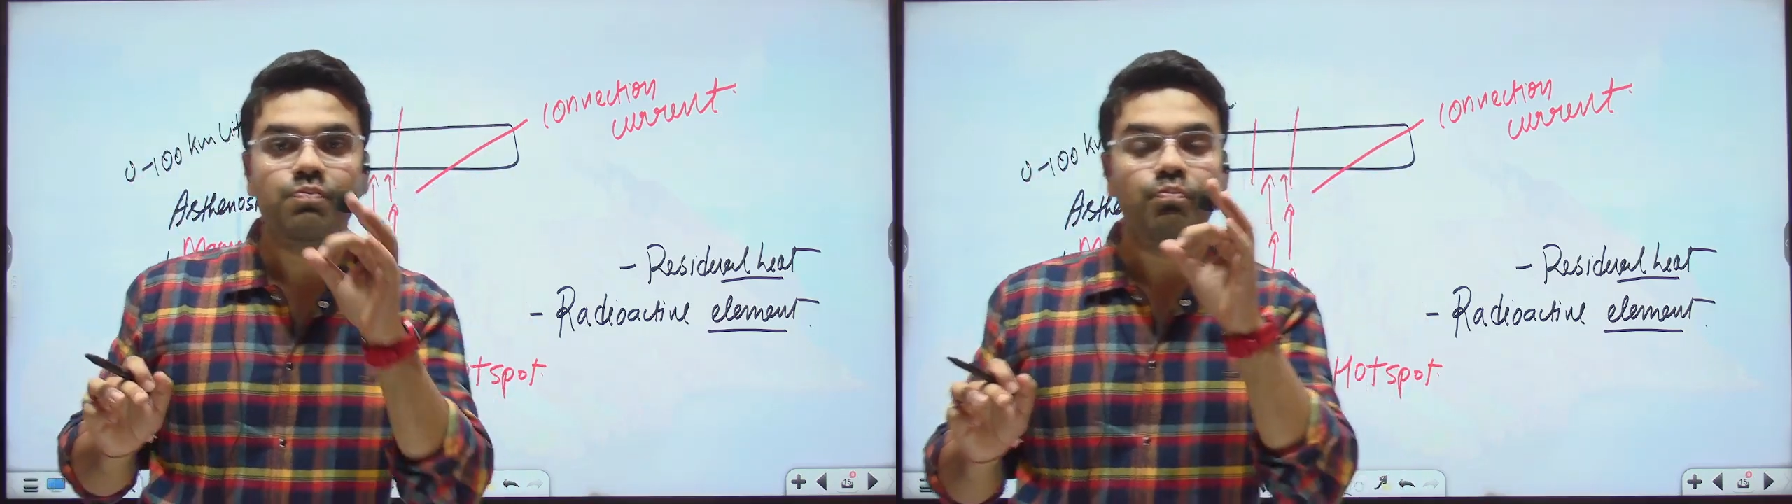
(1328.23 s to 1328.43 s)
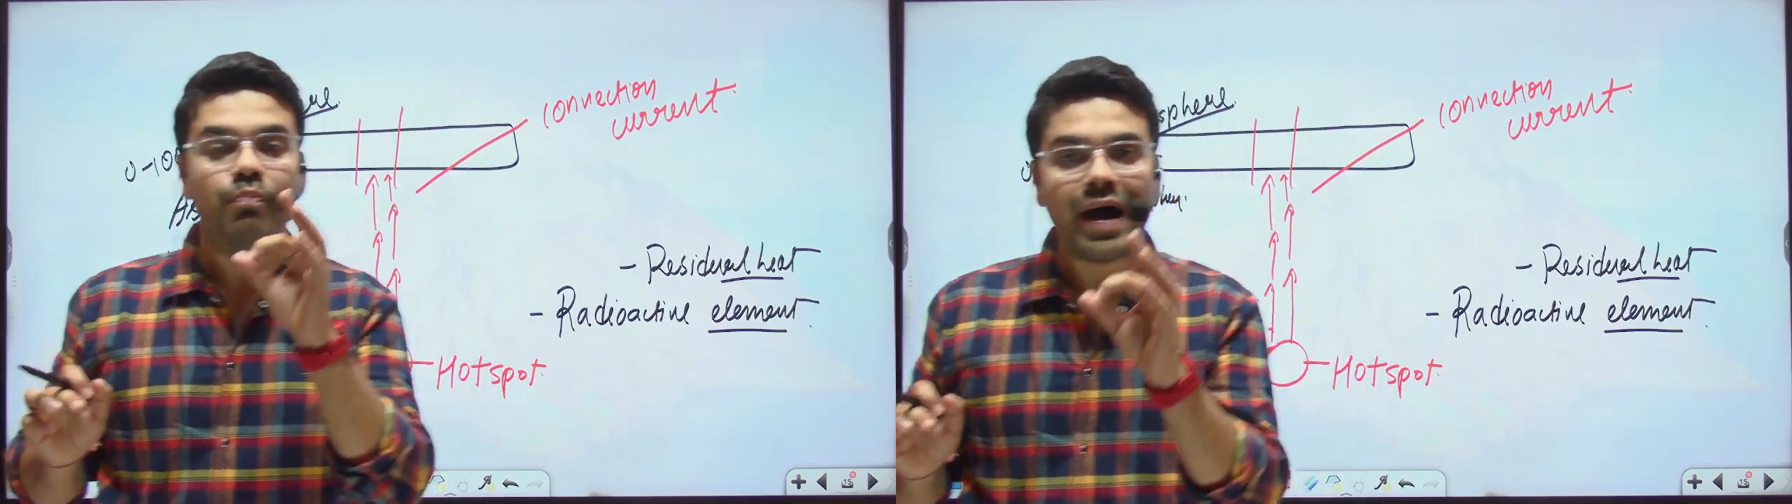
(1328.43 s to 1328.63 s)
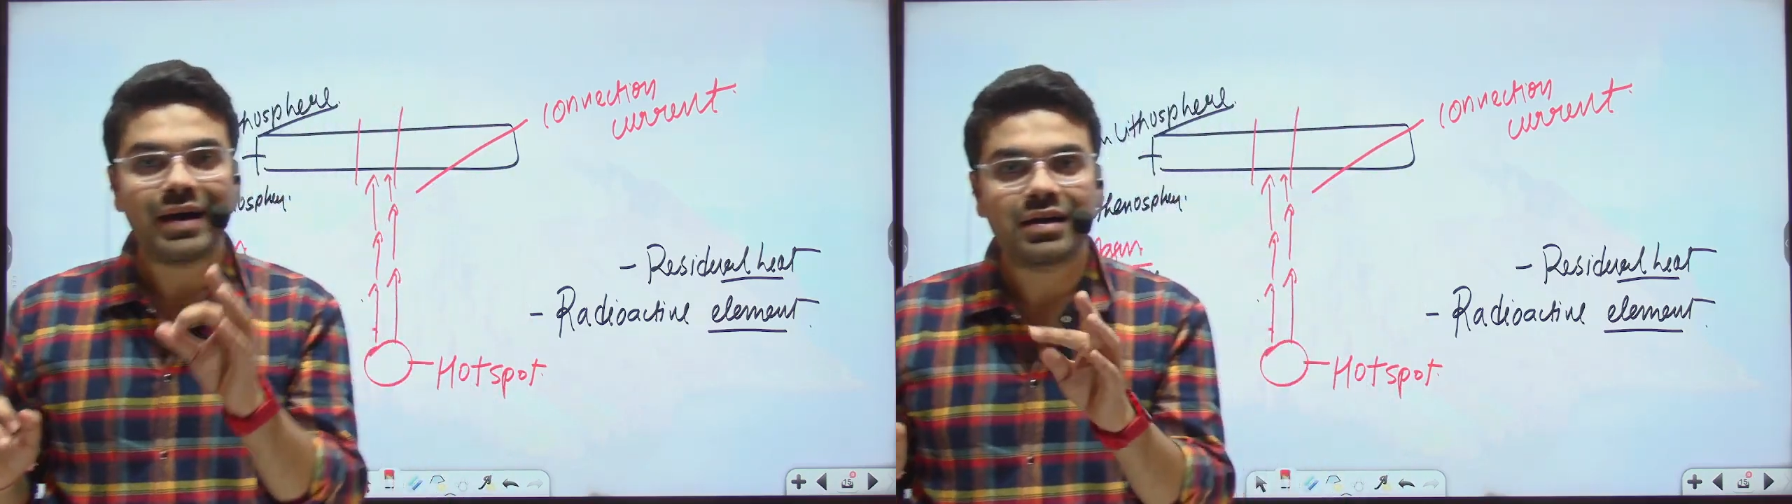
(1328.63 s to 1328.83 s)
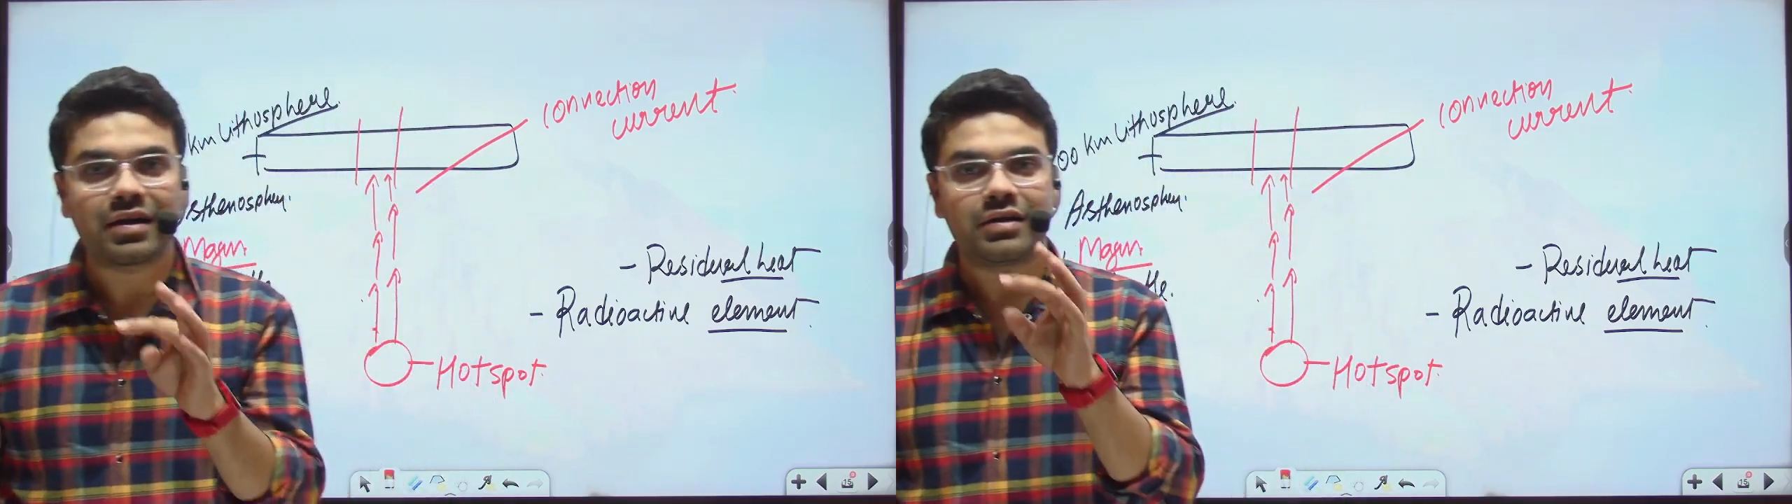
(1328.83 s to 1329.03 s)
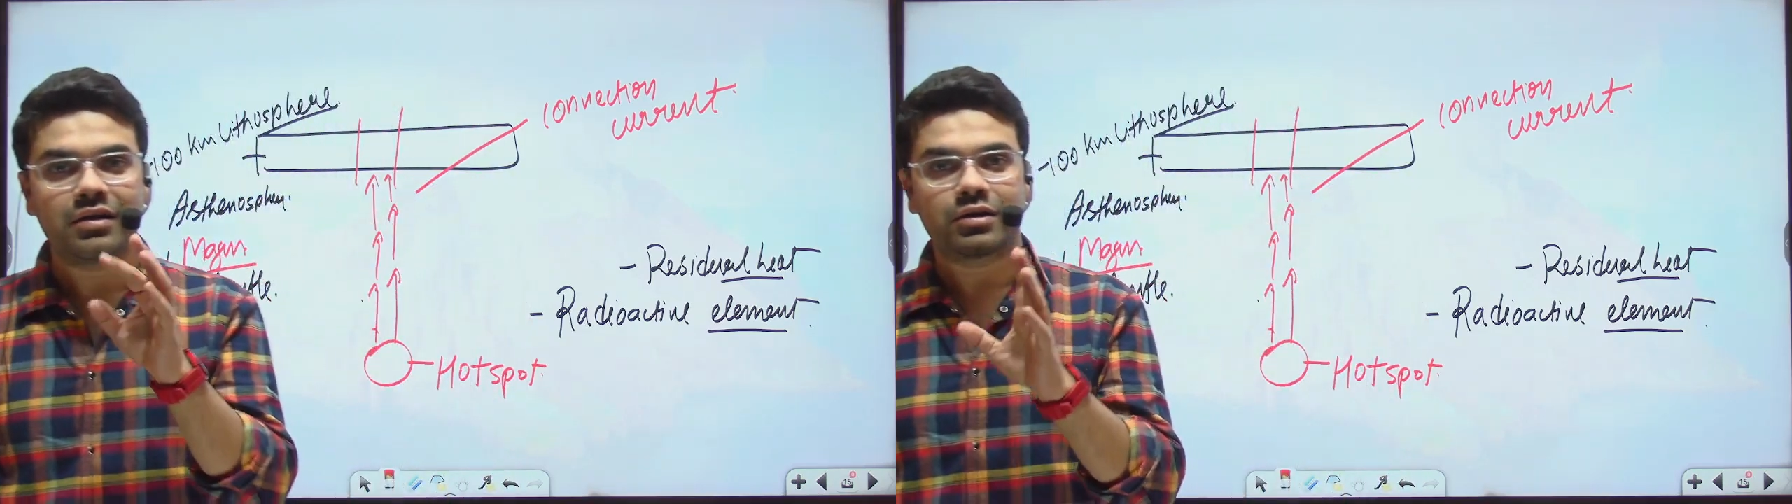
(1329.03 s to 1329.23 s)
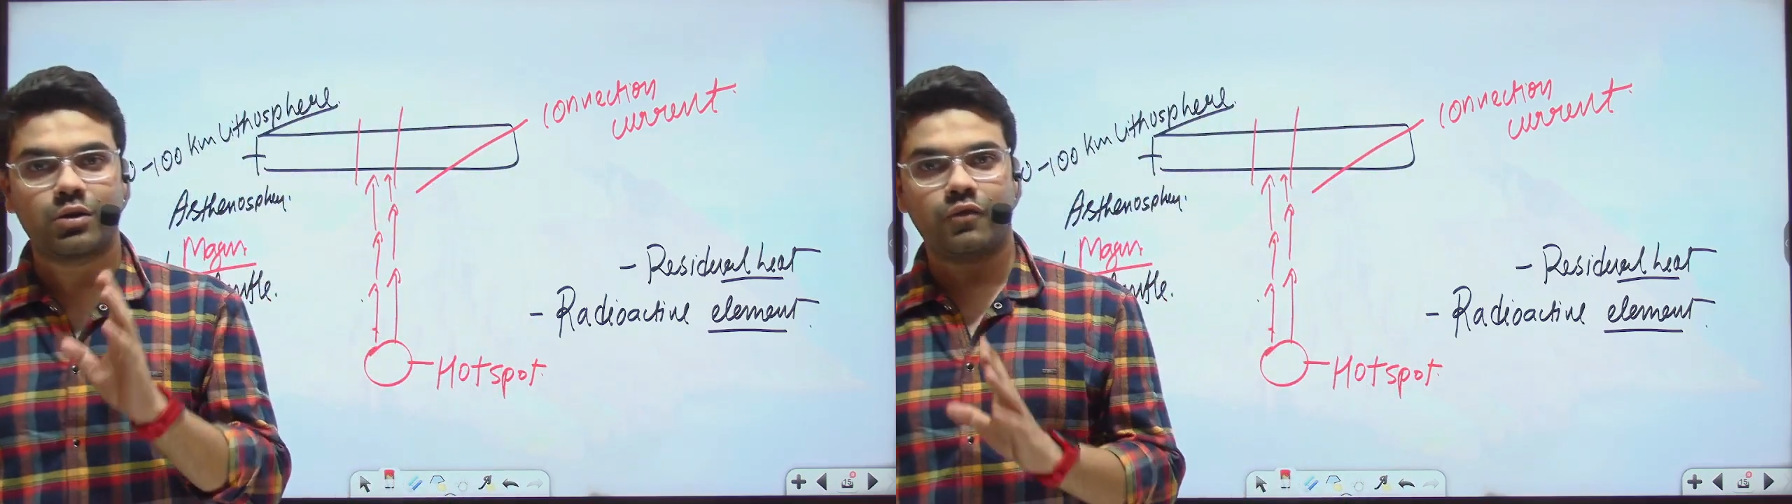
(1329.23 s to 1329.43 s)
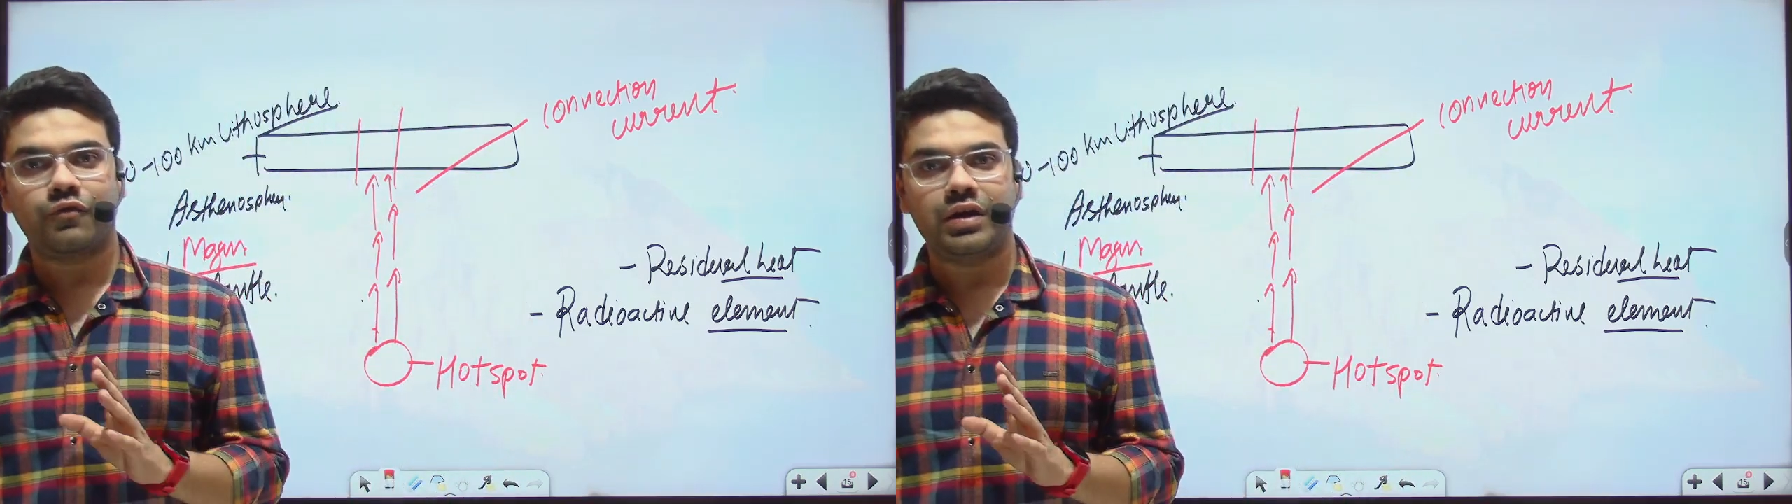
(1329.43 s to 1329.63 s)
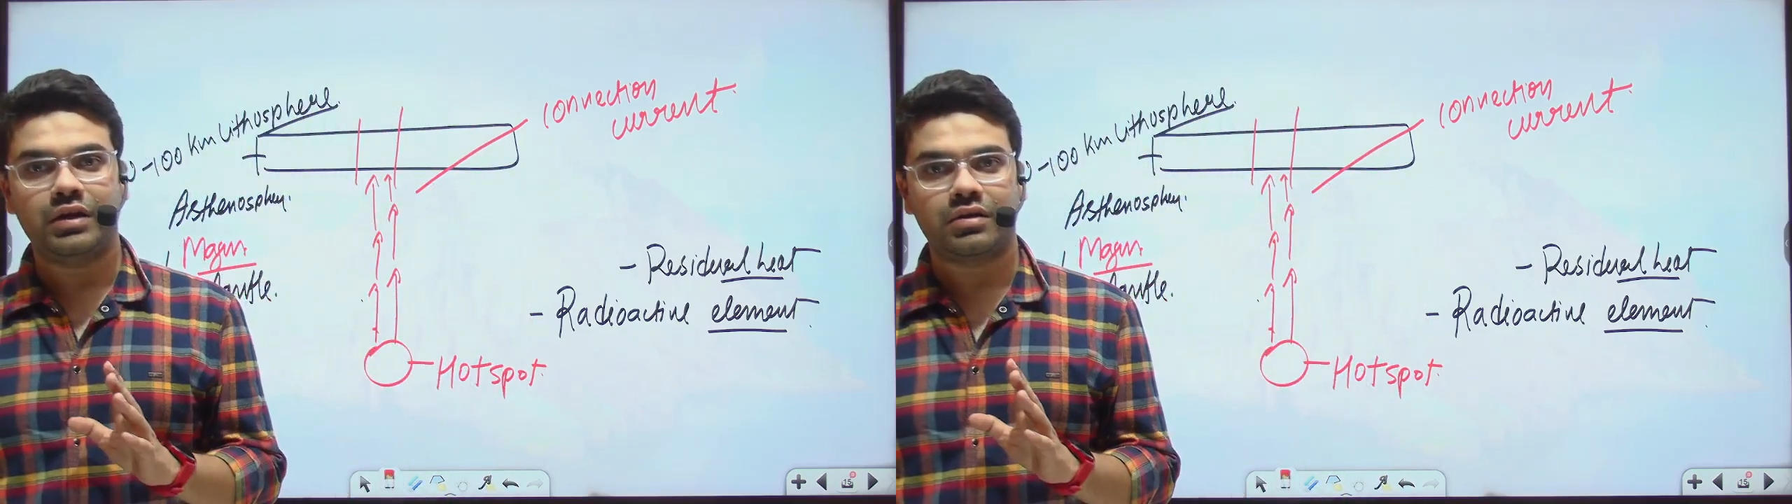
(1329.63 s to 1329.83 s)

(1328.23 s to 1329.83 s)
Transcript: bad conductor of heat.